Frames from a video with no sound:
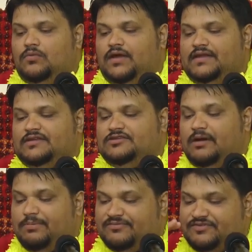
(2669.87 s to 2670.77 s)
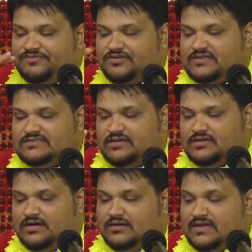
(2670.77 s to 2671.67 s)
Where the top of the foot is,
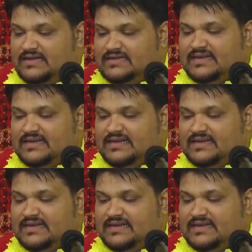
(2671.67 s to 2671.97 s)
not the underneath